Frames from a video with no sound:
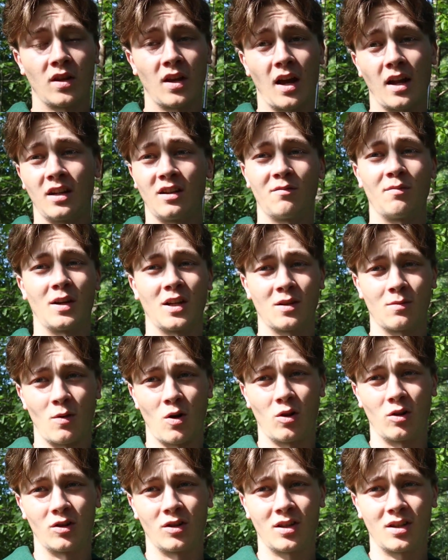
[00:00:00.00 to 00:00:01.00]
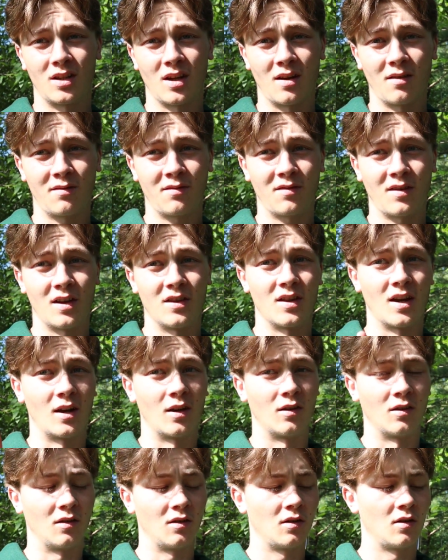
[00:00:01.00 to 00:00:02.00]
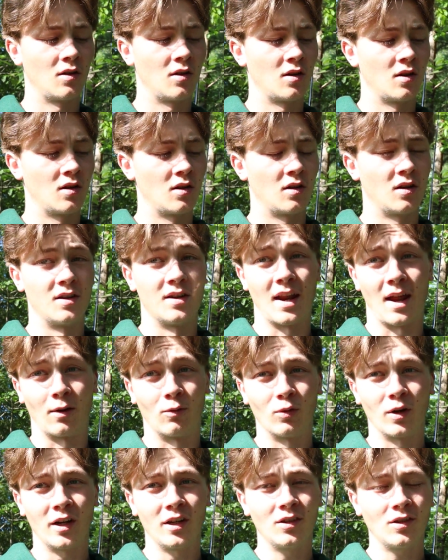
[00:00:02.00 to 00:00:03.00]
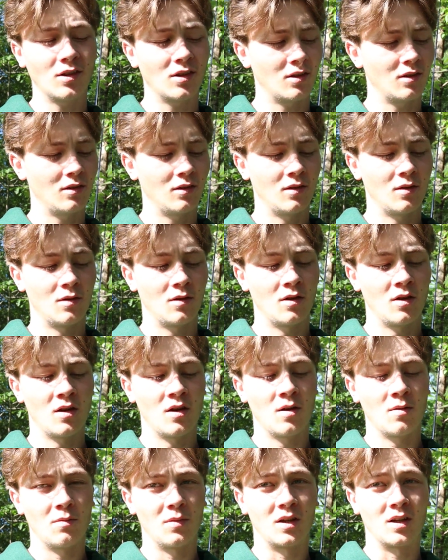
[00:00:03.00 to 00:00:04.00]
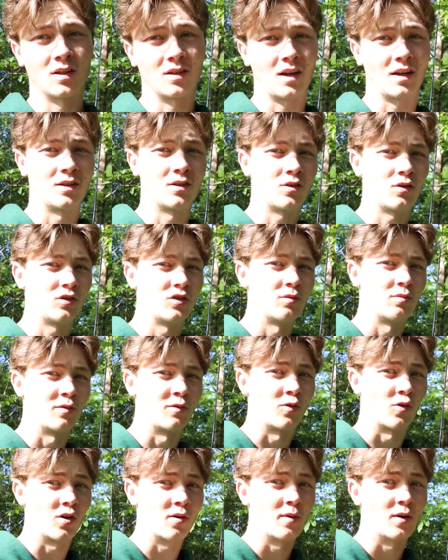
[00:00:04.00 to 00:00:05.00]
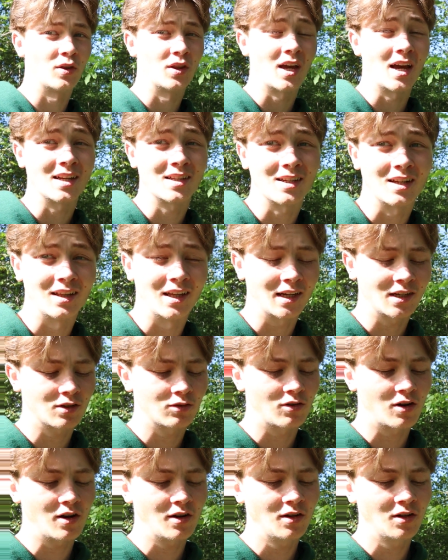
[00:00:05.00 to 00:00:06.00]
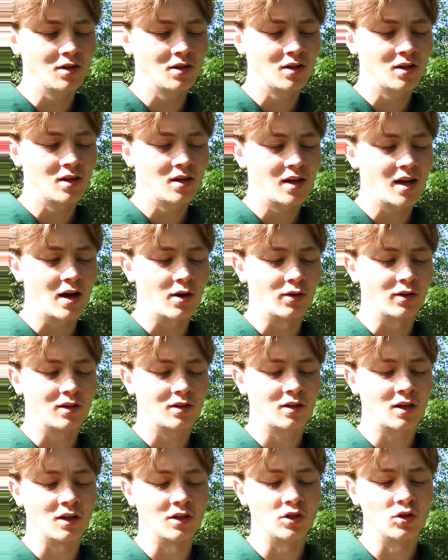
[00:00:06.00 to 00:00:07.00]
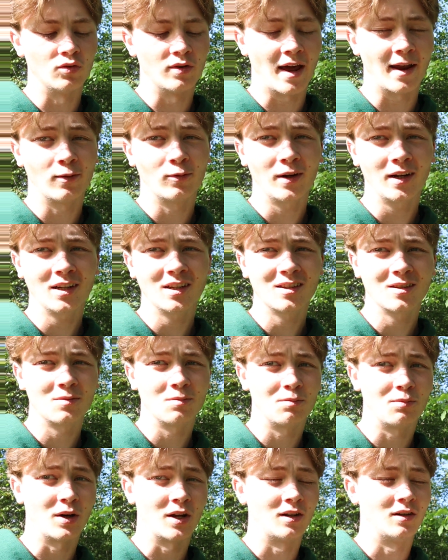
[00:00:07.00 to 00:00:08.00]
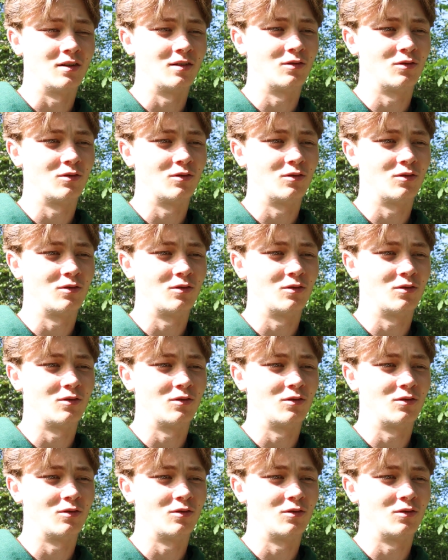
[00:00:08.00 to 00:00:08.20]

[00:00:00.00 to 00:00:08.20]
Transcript: any of my smaller stuff, and then Ned rigs, because I told you before about the SLX rod, how it can do Ned rigs, but